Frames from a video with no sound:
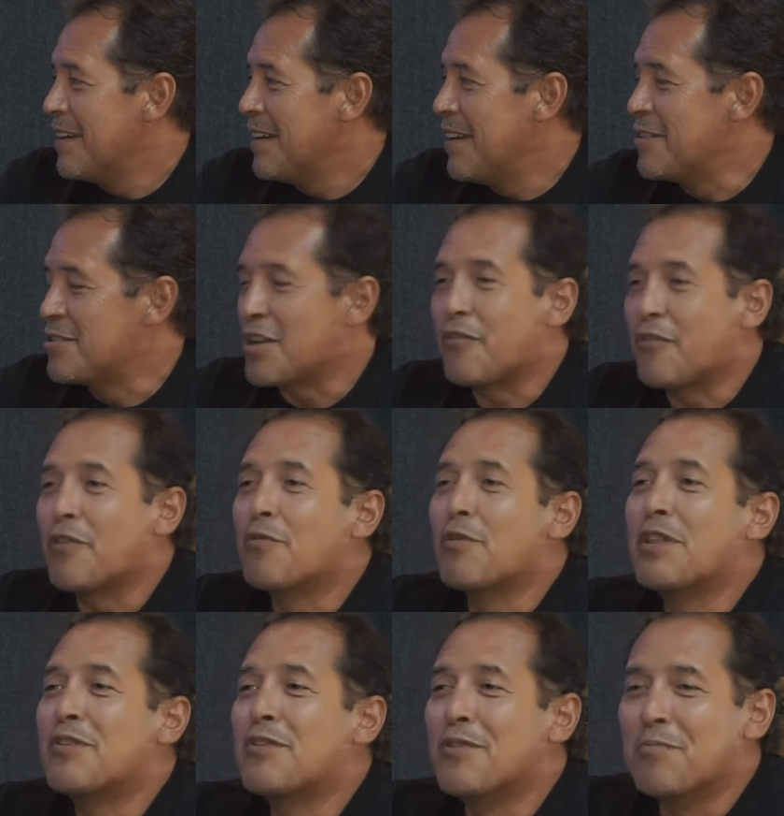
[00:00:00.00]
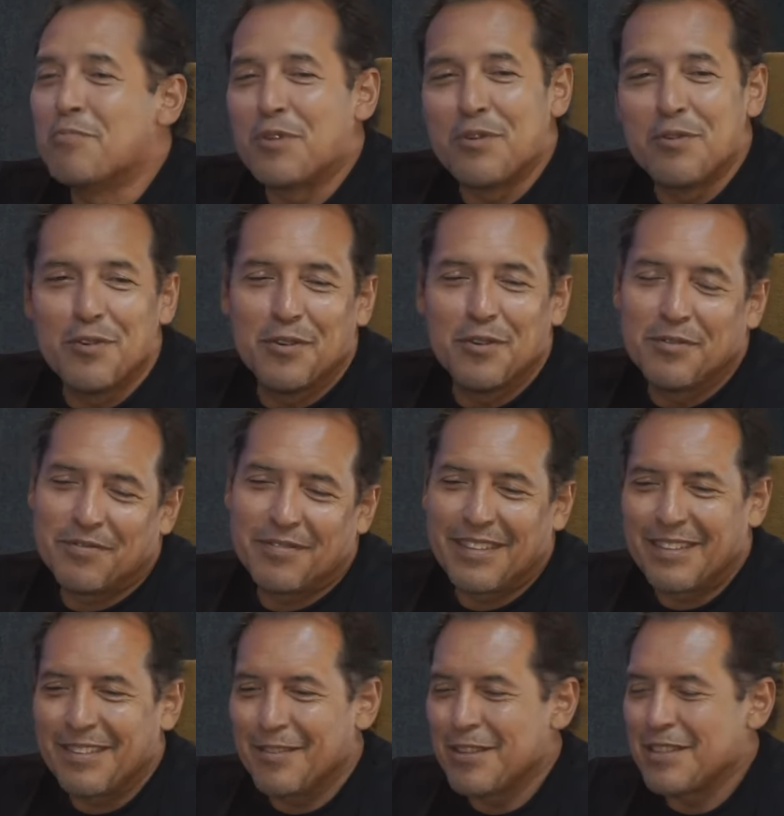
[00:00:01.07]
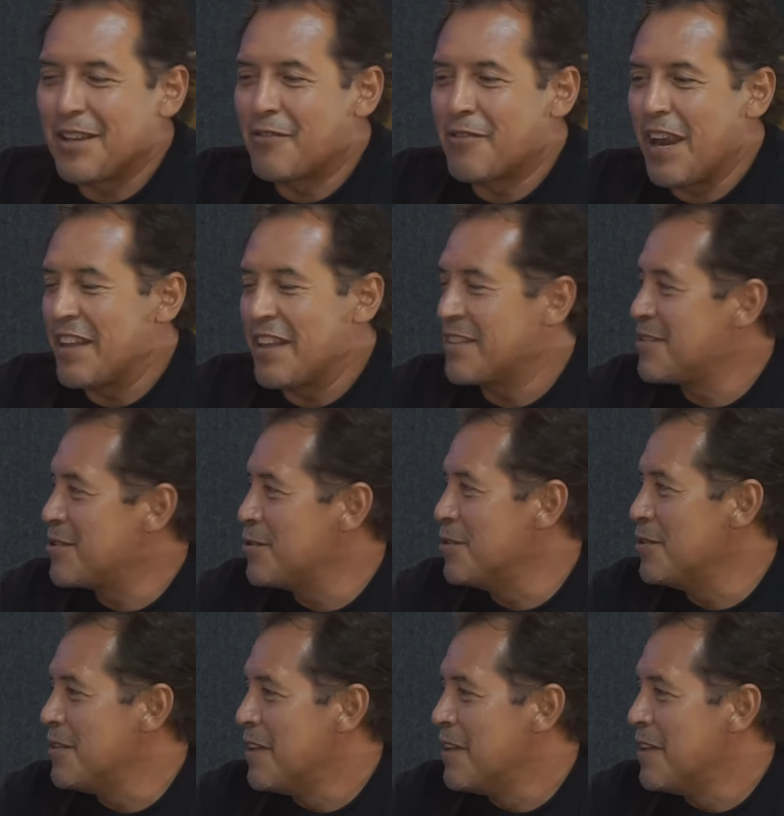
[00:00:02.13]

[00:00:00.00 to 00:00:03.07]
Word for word: and surfing with you in Peru was a great too.